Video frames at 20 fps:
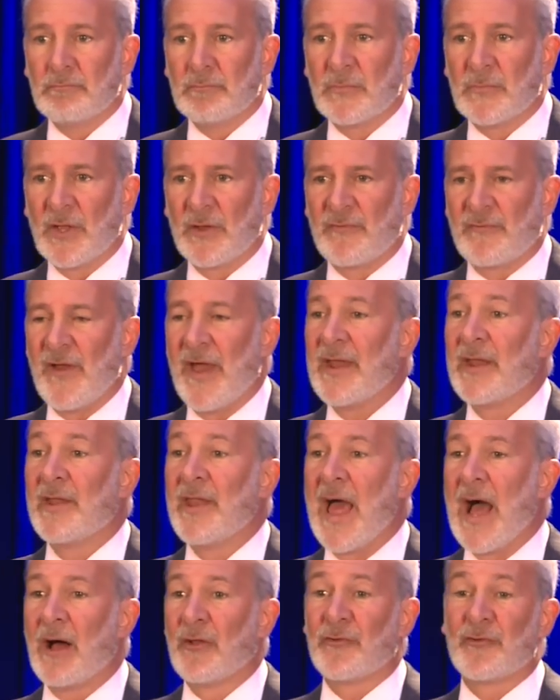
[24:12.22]
the Fed
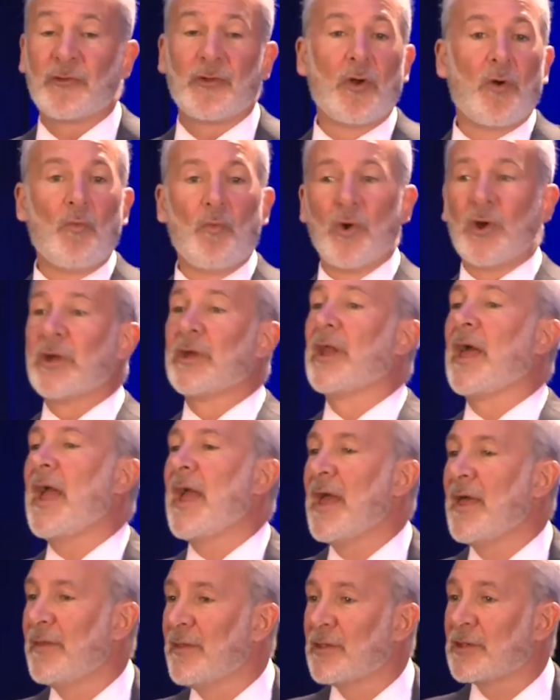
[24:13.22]
announced we're going
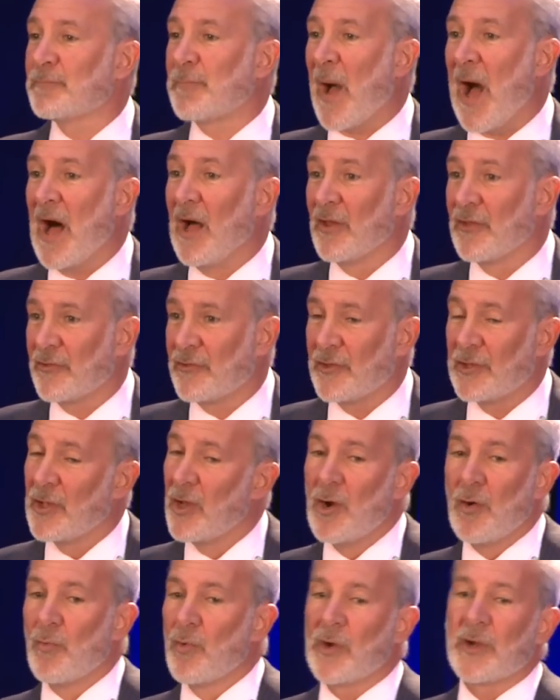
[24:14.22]
to end this policy,
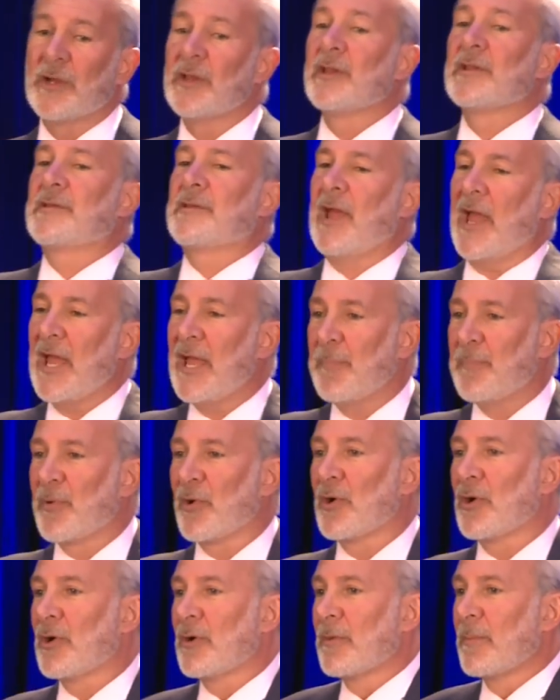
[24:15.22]
we're going to
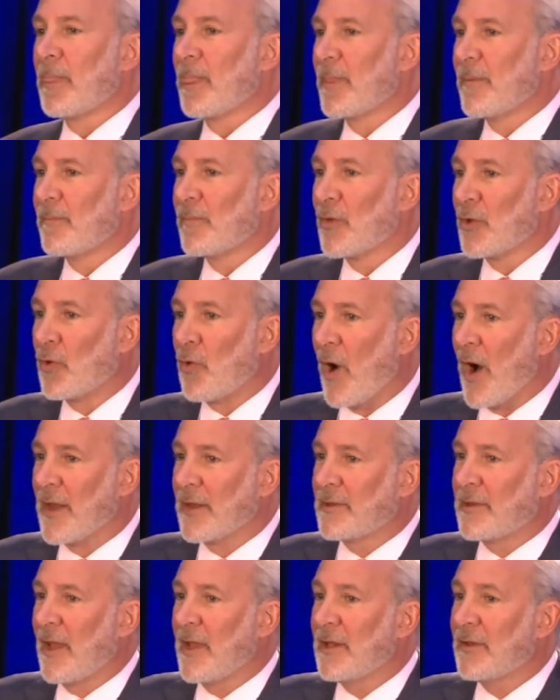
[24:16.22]
taper
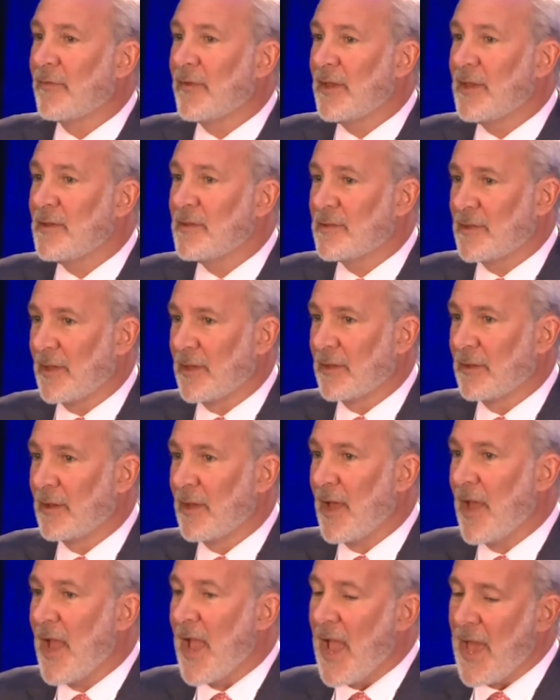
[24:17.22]
quantitative easing.
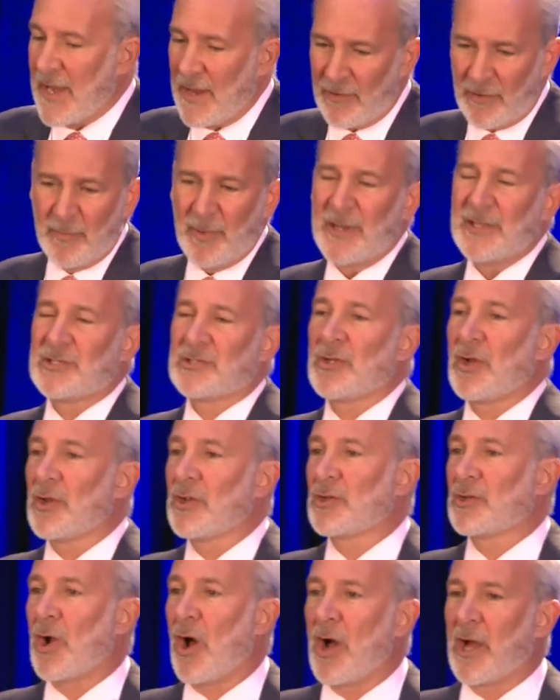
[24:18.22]
And everybody
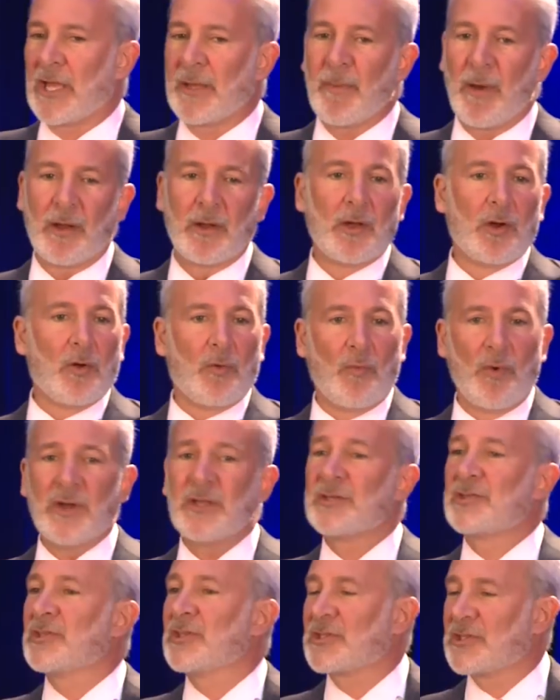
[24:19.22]
started talking about what
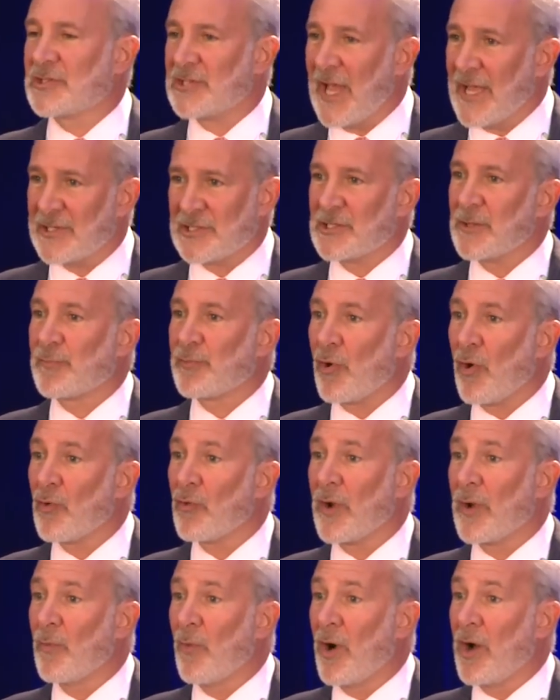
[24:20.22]
a success the
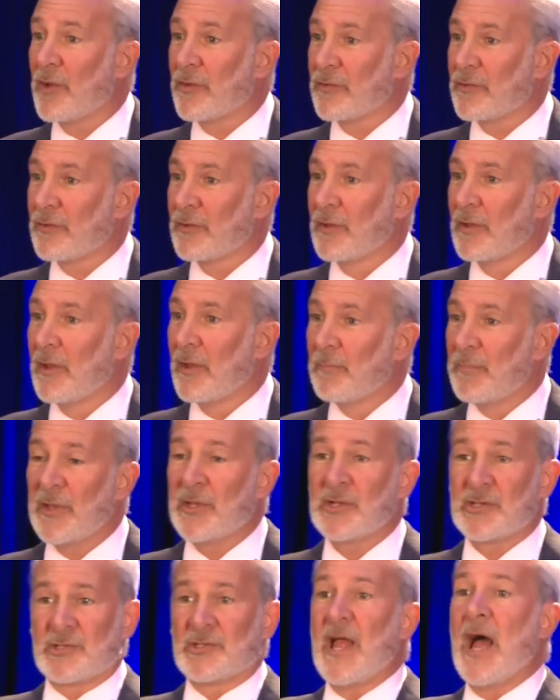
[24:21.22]
program was
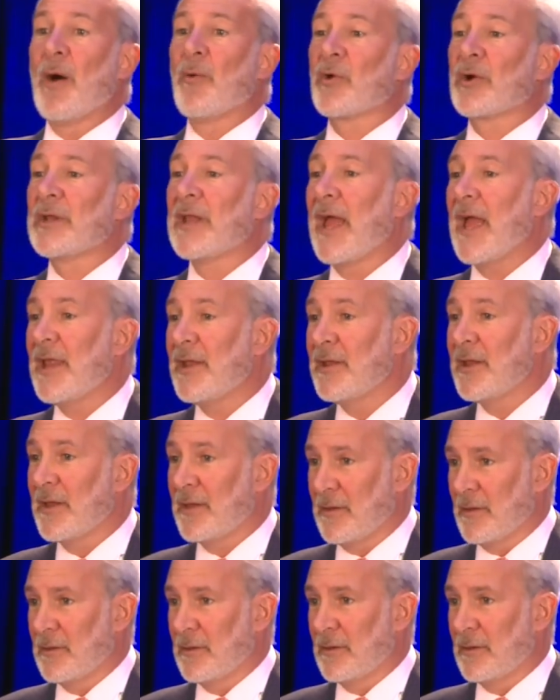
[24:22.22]
because now we're going to end it.